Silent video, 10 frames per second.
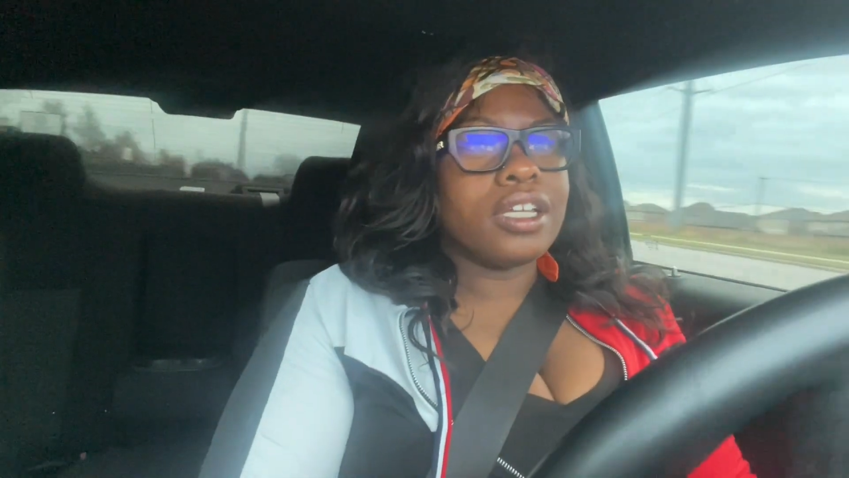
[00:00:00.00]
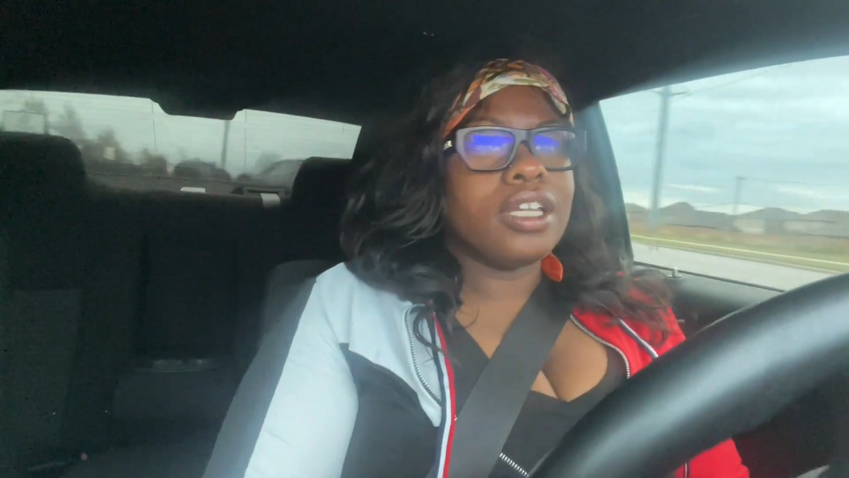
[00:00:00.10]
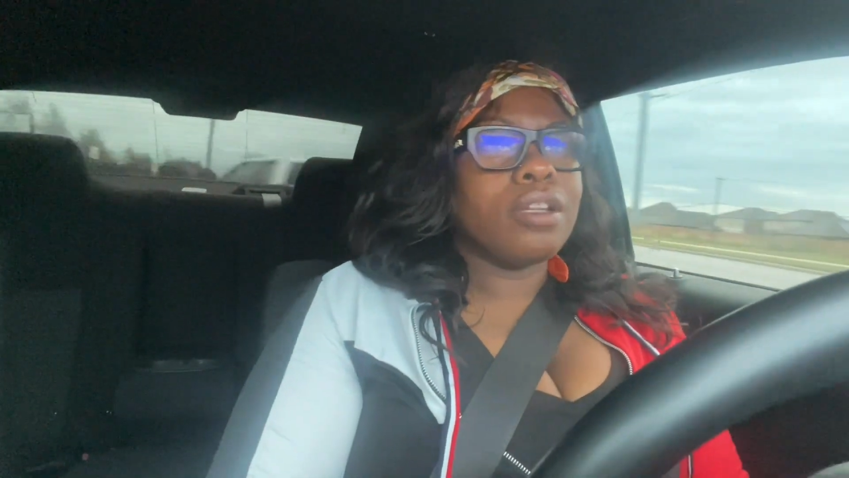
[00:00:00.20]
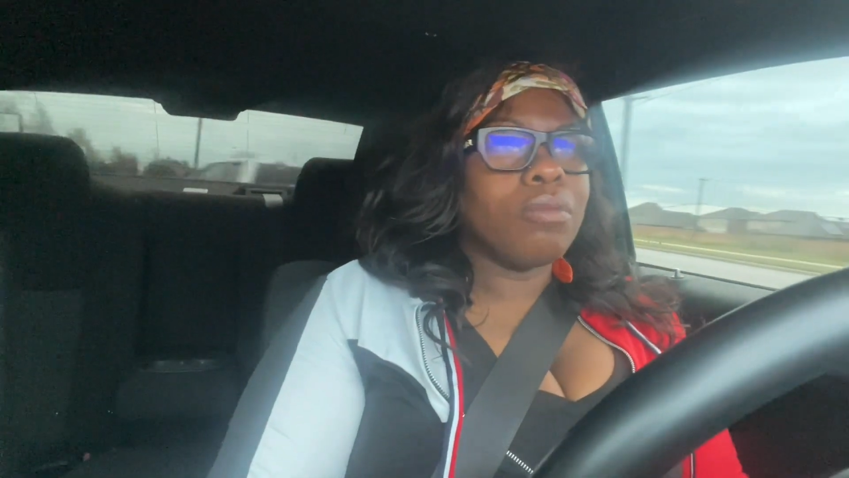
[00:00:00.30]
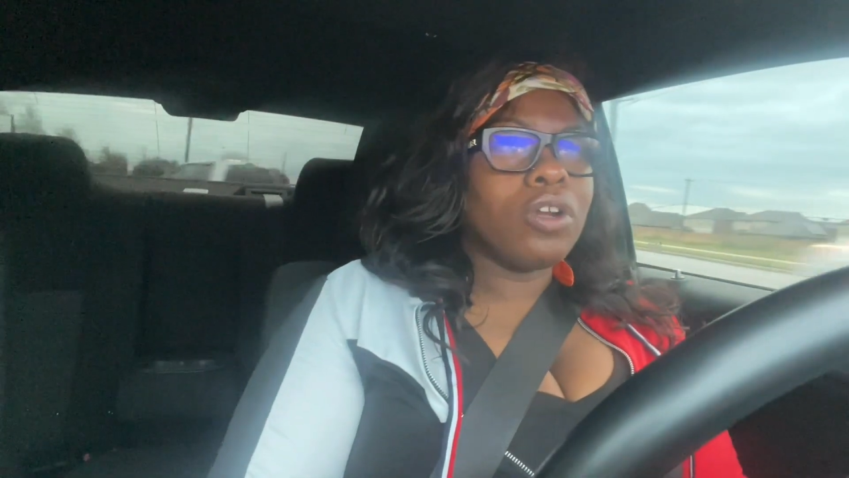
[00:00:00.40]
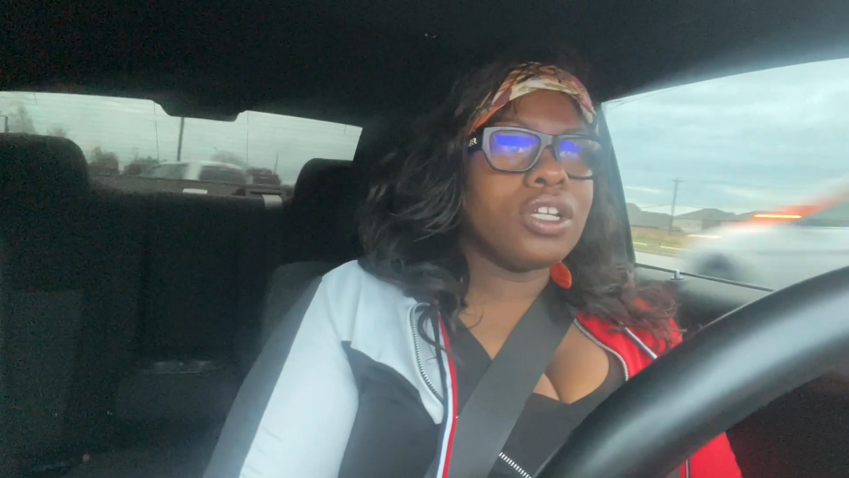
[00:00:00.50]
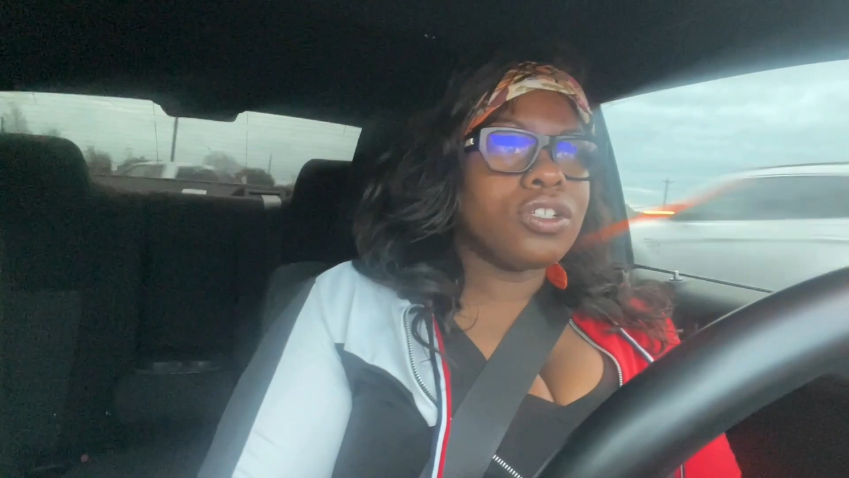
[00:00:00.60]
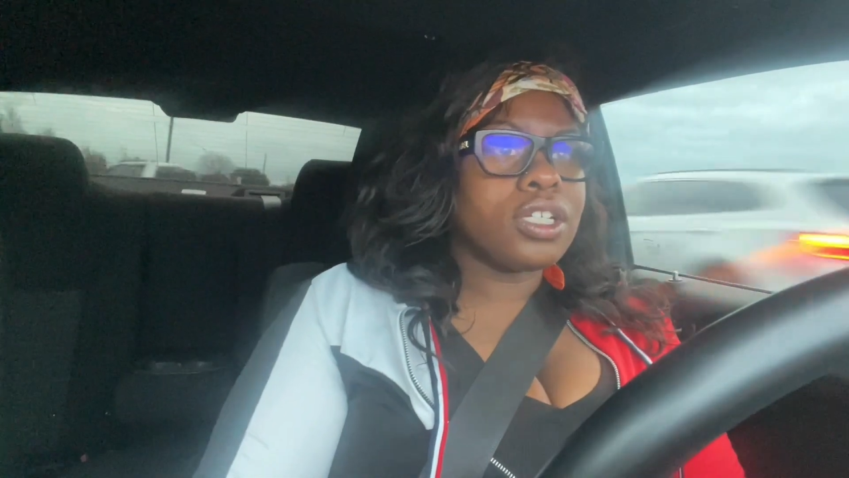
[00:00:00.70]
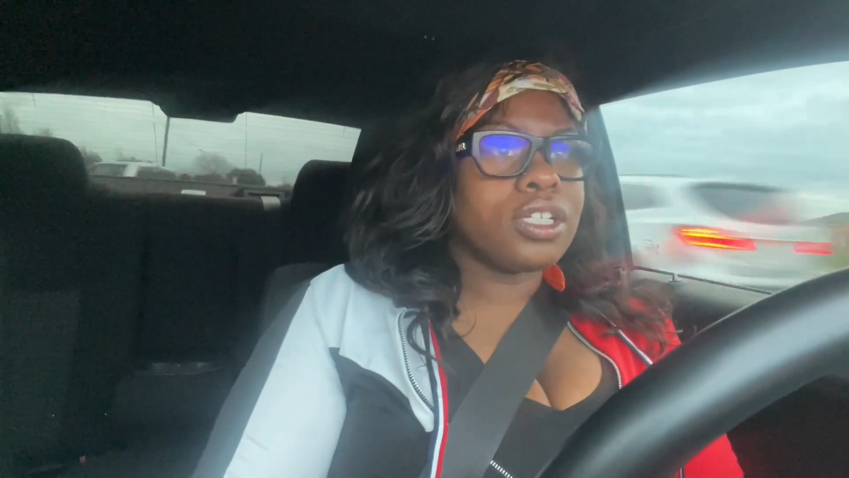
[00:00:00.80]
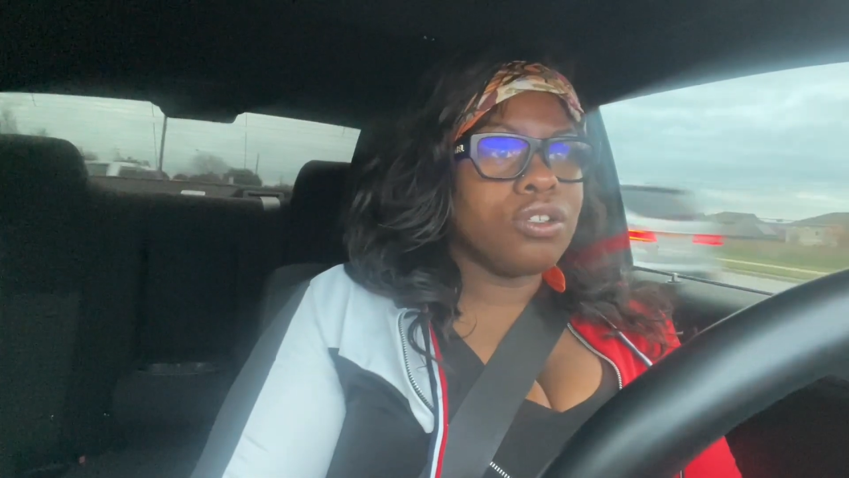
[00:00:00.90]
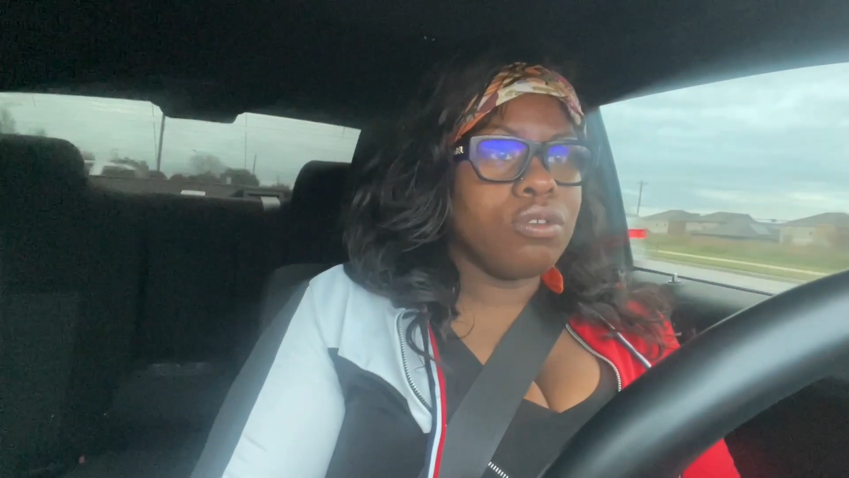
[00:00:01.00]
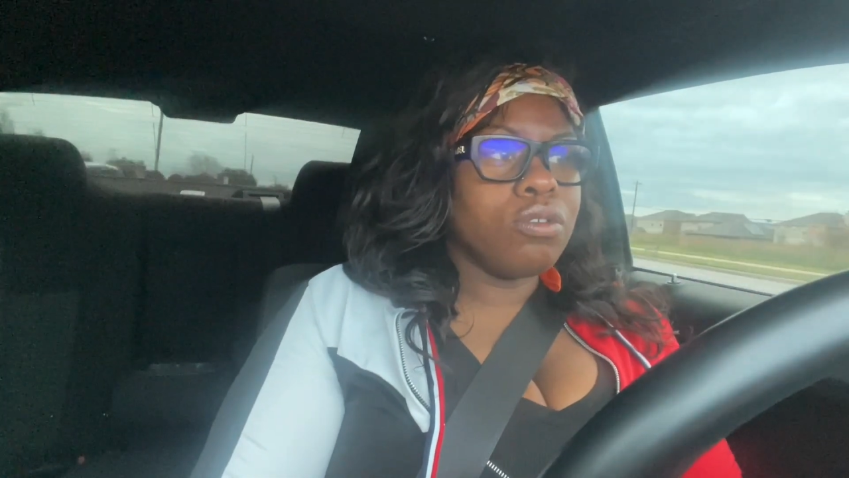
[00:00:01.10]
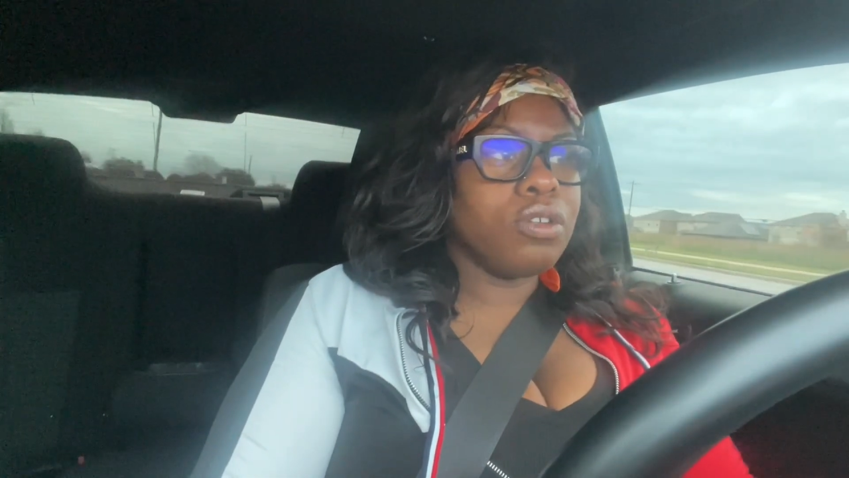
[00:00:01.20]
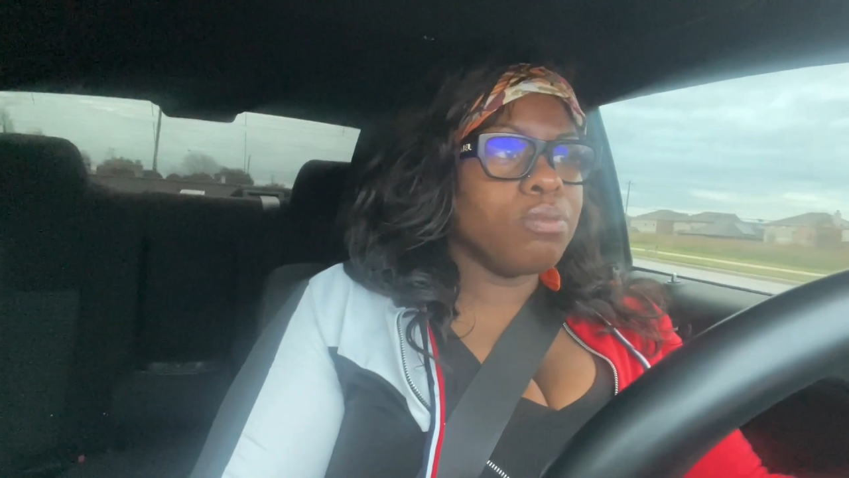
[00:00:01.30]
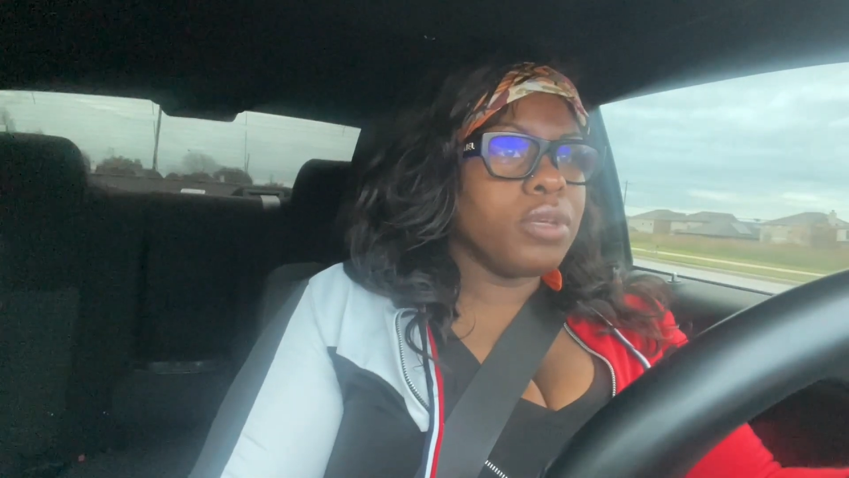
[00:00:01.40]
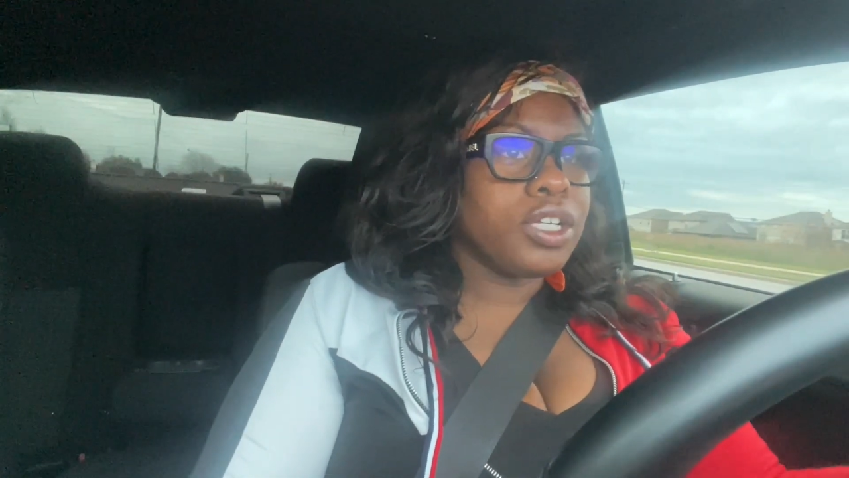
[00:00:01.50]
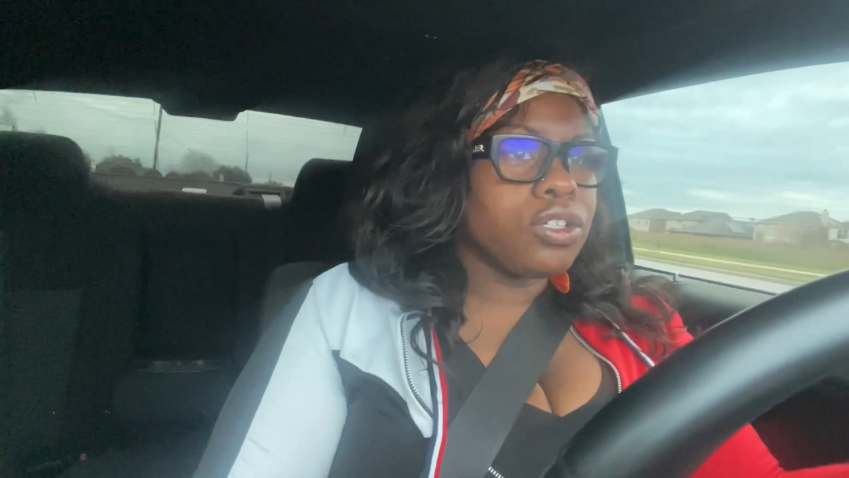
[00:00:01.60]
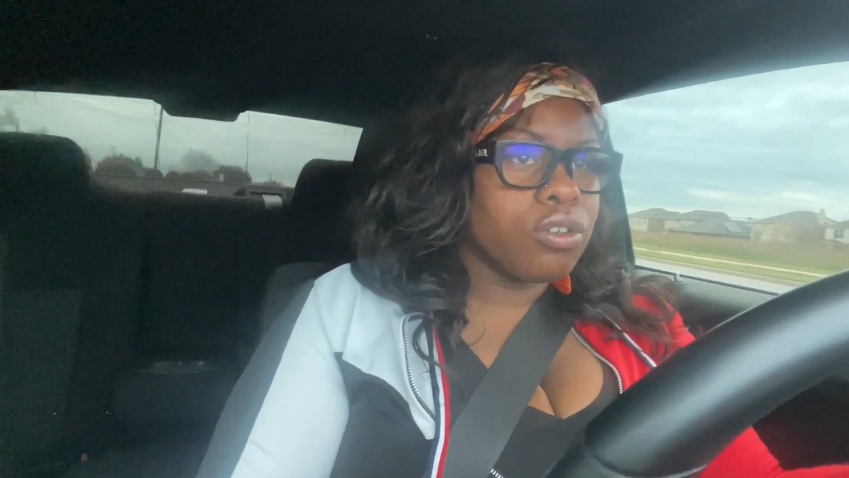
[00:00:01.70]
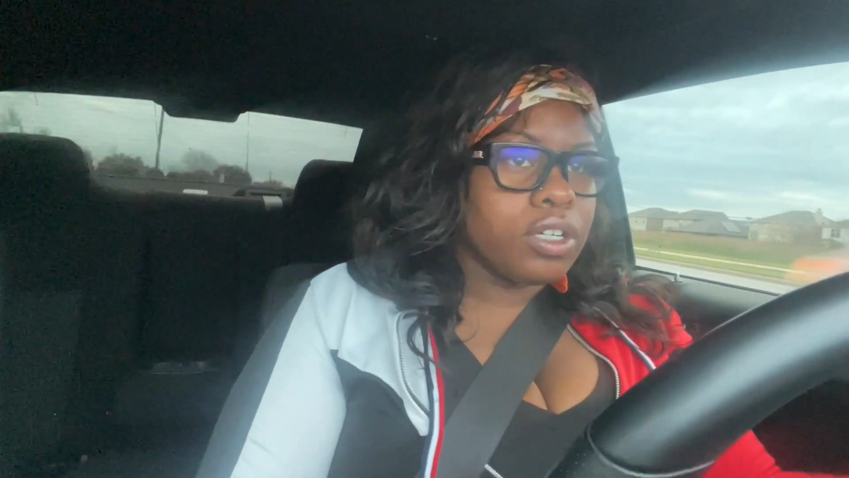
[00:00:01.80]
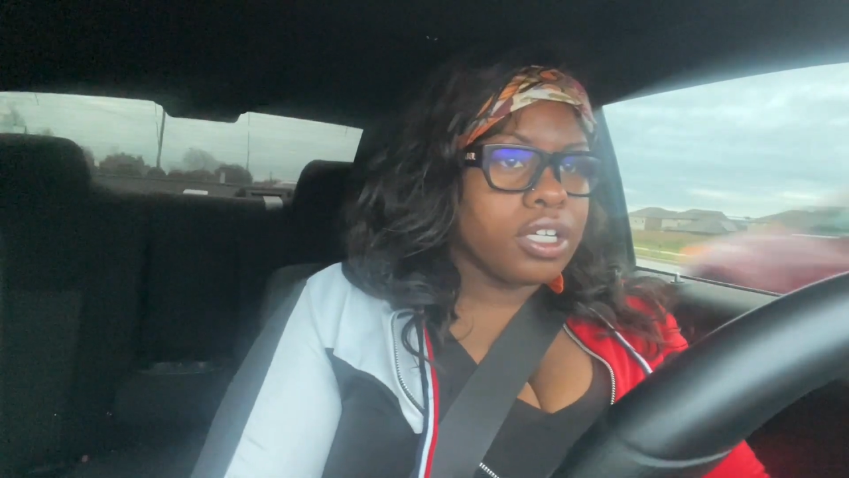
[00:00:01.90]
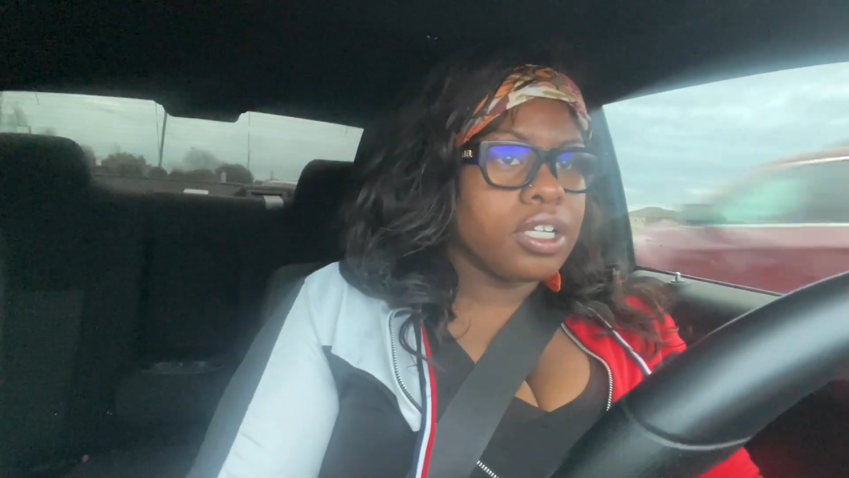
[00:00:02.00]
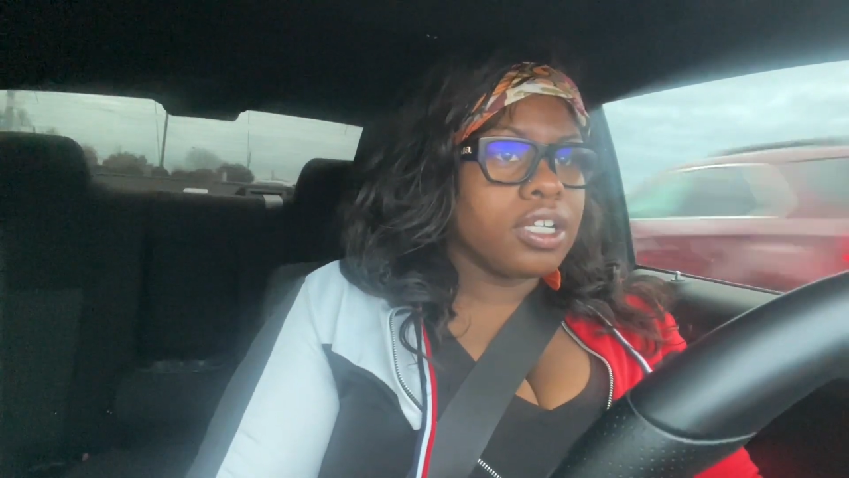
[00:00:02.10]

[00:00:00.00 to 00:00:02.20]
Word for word: in the morning just to make sure